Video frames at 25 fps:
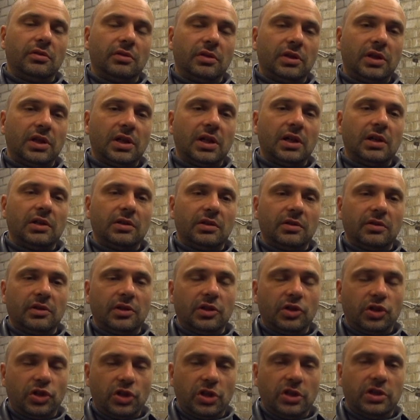had
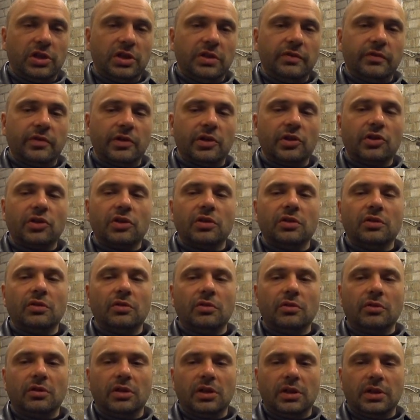the GT version,
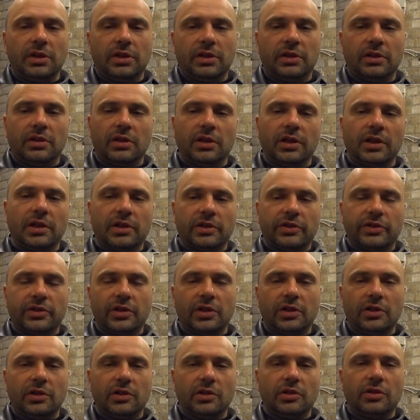only like a
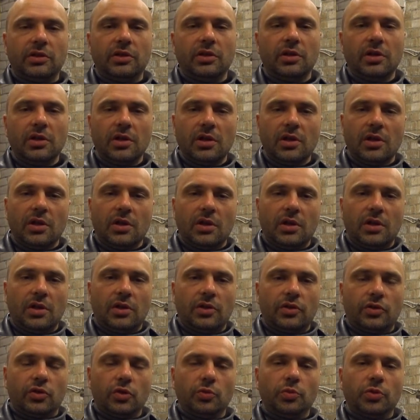standard
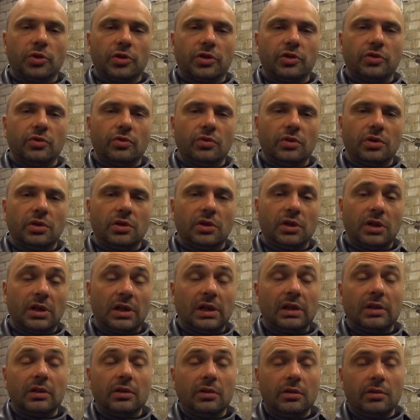Super Duke
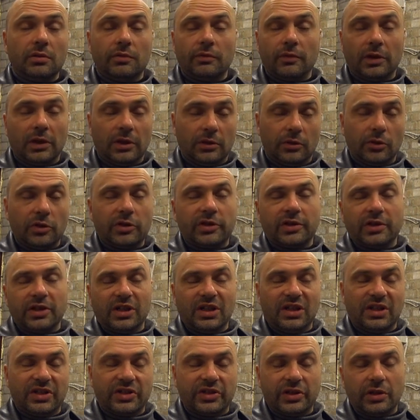R. Well, not
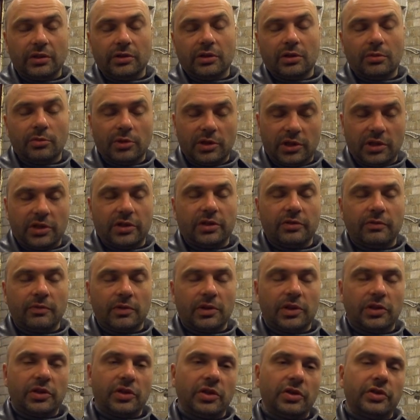really standard, but it
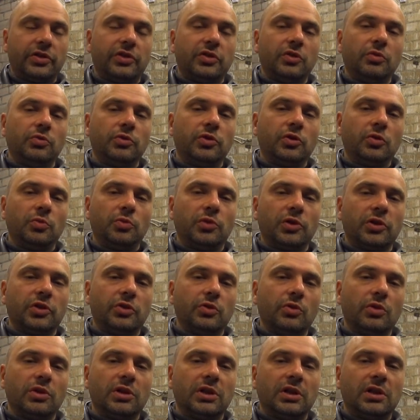was a Super
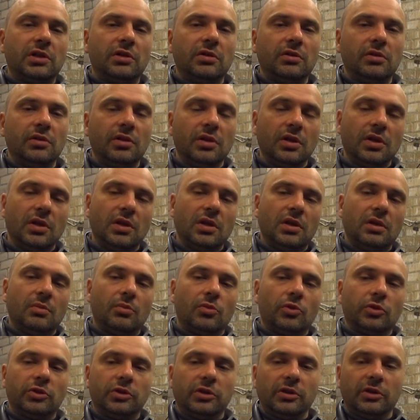Duke R,
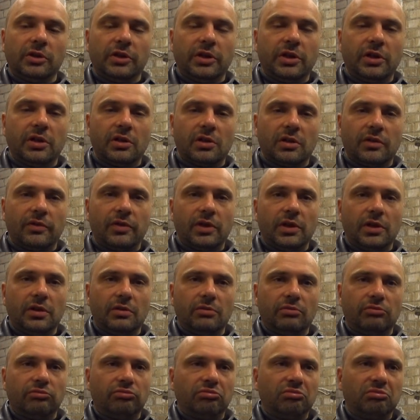model year I
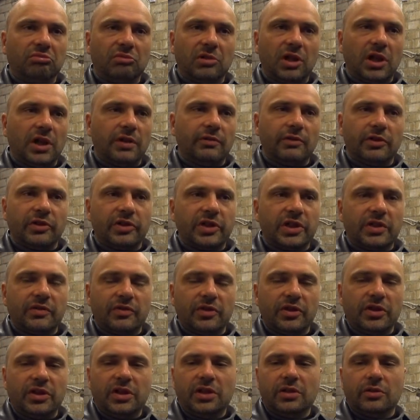think I was
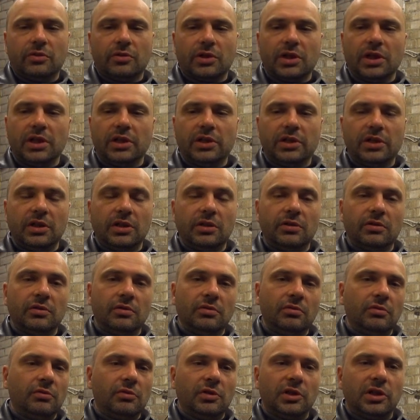17 or 18,
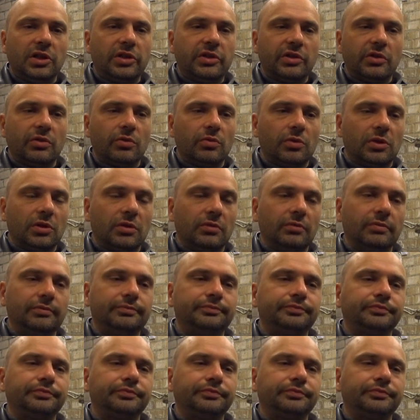a recent one.